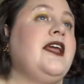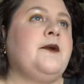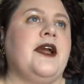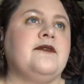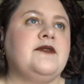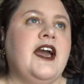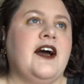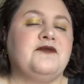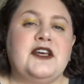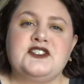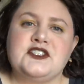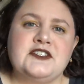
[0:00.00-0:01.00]
anyway, yeah,
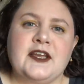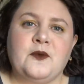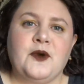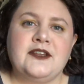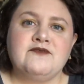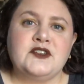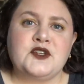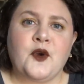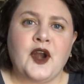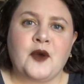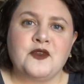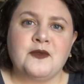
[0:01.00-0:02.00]
that's just like what is going
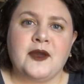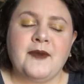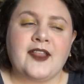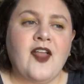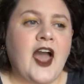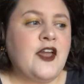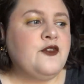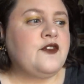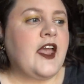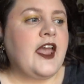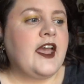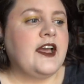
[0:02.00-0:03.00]
on with me in my life.
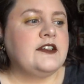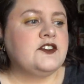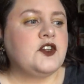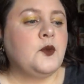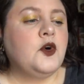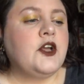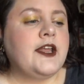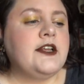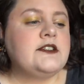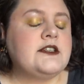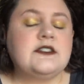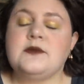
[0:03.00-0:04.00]
And so we'll get
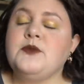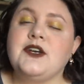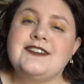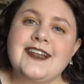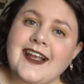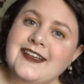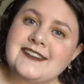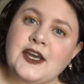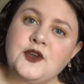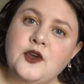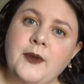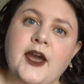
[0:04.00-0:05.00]
into some books that I can tell
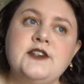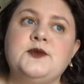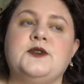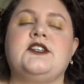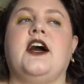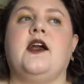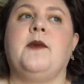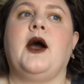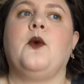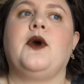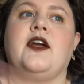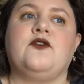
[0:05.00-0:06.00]
you about. We'll talk
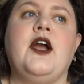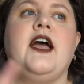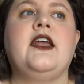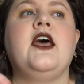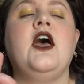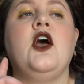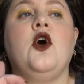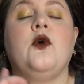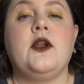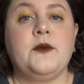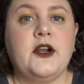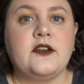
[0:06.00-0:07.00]
about what I've read,
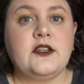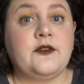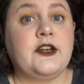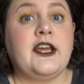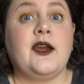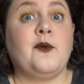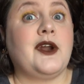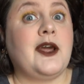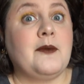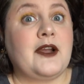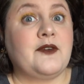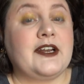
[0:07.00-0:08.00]
what I'm currently reading, and what I
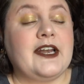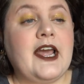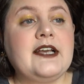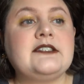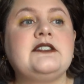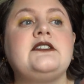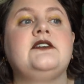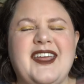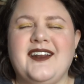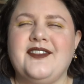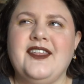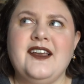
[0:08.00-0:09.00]
might read next.
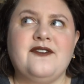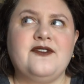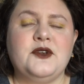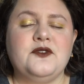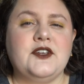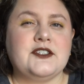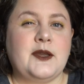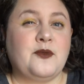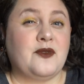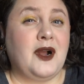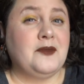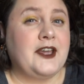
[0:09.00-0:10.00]
And I think a few of these I
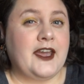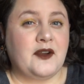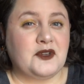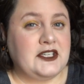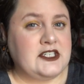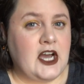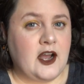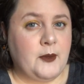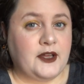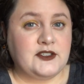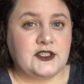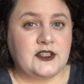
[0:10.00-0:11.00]
probably can't really talk
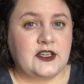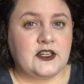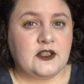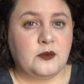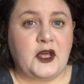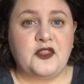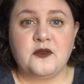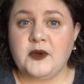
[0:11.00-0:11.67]
about until the end of the month,